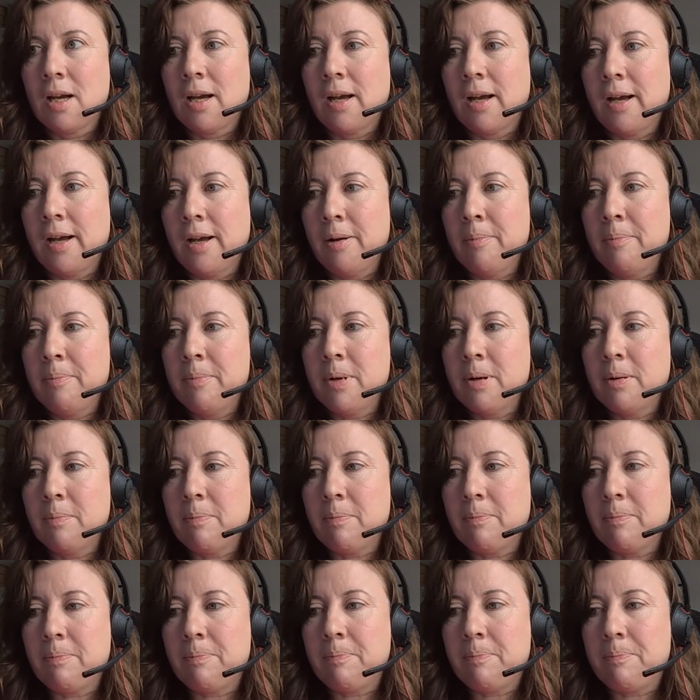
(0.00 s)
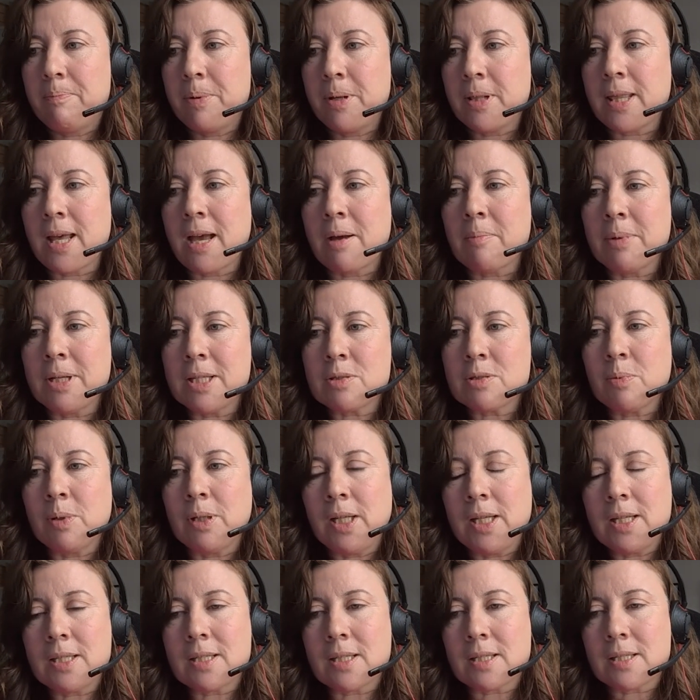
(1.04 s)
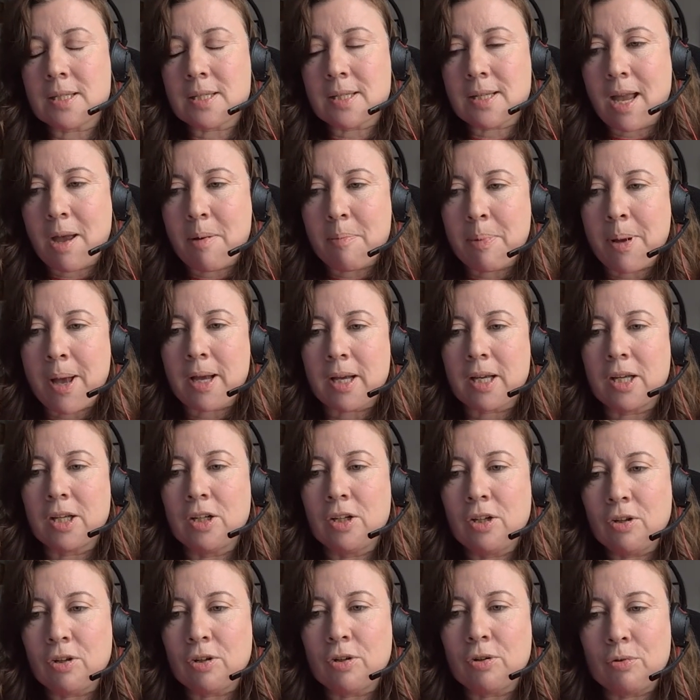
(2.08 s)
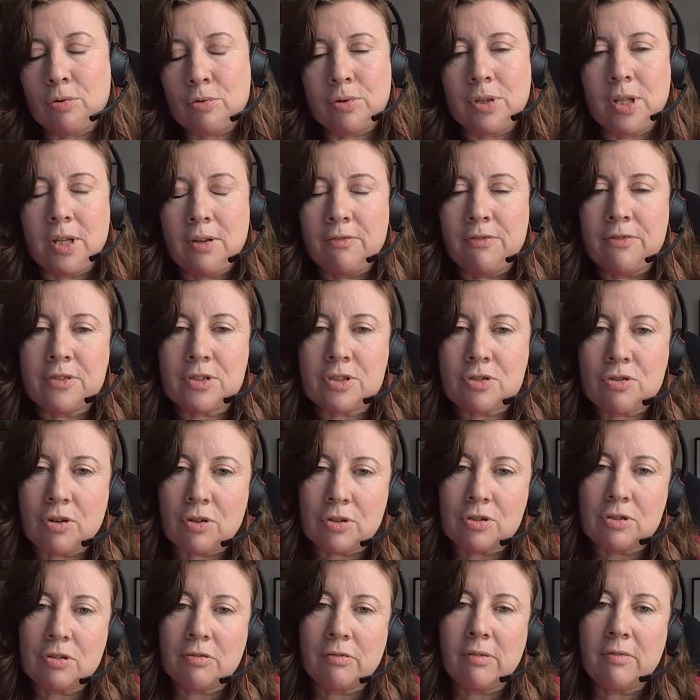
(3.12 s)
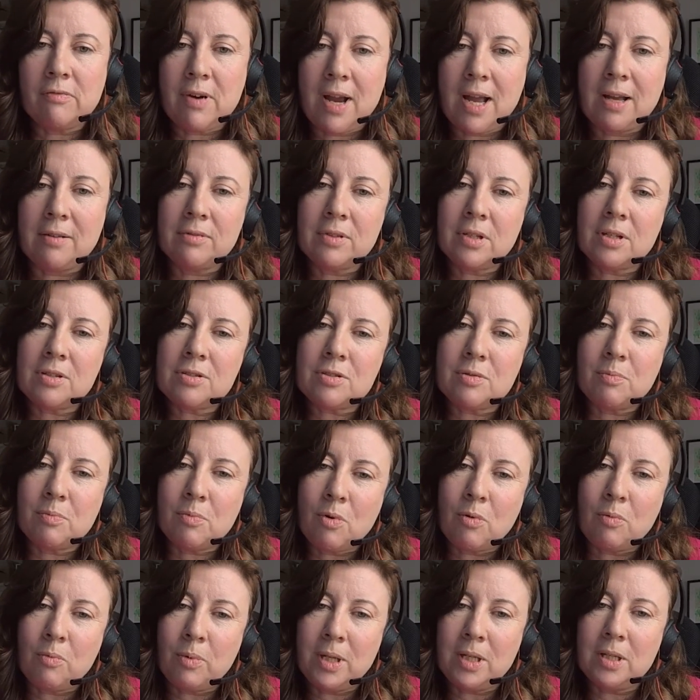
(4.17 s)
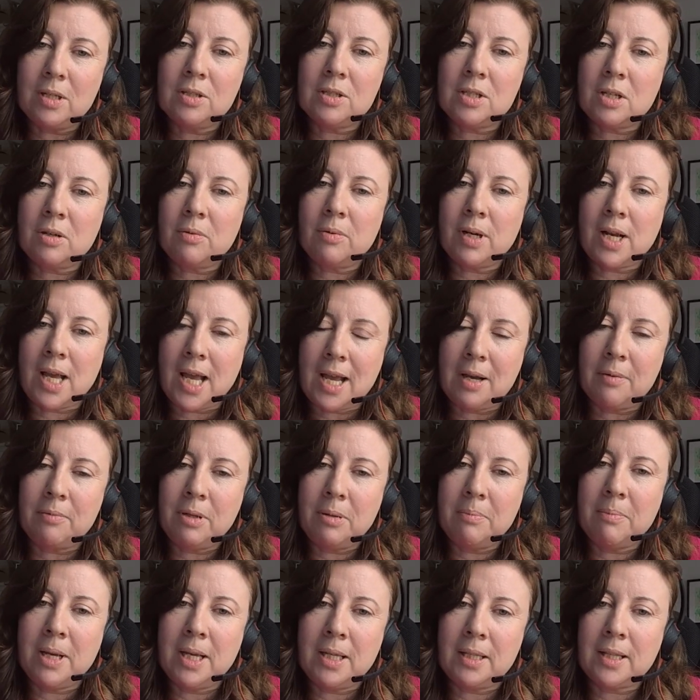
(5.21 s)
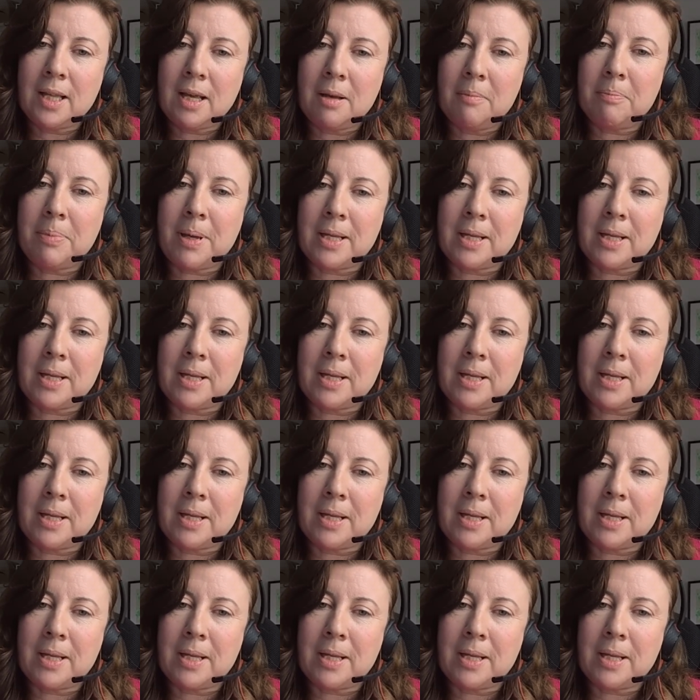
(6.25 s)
But that means we need to step back and look at all the infrastructure around us and what we can do and how we make that